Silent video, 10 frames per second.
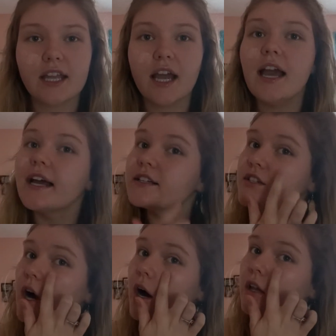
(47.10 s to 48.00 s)
It's
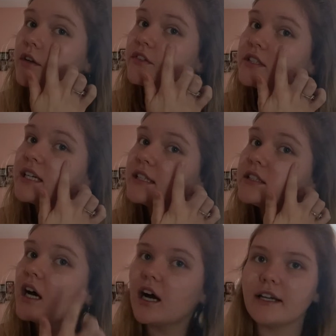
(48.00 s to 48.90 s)
all over
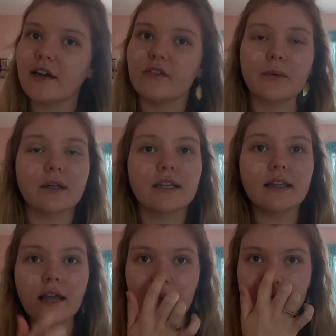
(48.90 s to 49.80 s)
TikTok, everyone
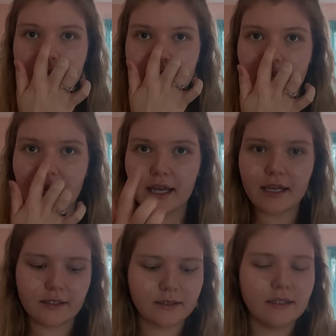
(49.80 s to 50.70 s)
loves
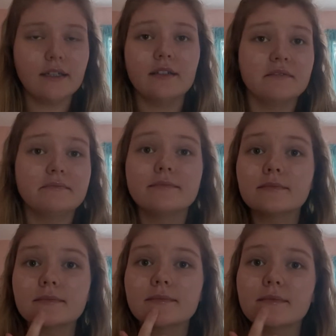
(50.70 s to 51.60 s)
it.
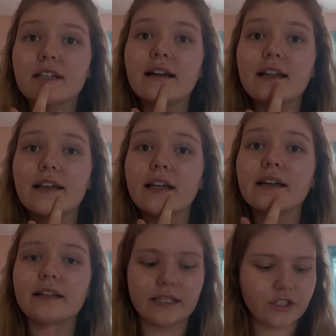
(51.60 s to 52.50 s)
I like it, I
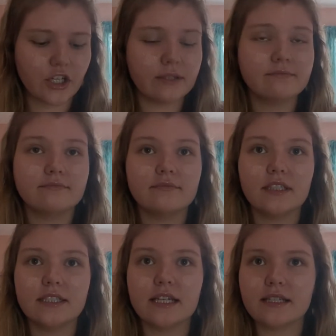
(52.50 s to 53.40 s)
think it's good.
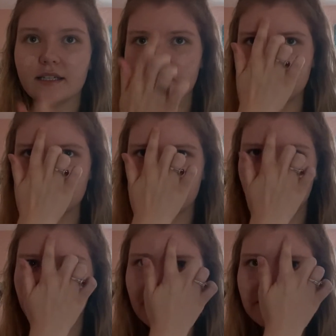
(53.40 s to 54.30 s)
It doesn't
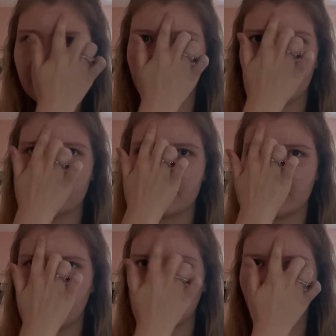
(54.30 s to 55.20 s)
seem to like
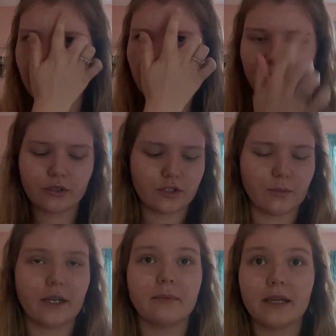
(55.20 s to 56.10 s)
clog my pores or
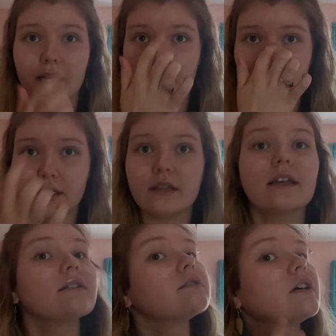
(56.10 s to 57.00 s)
break me out or
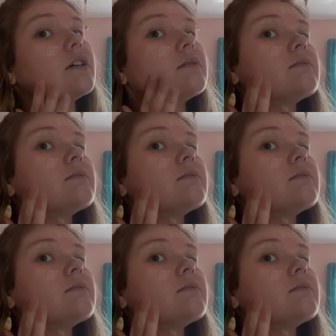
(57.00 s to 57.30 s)
anything, so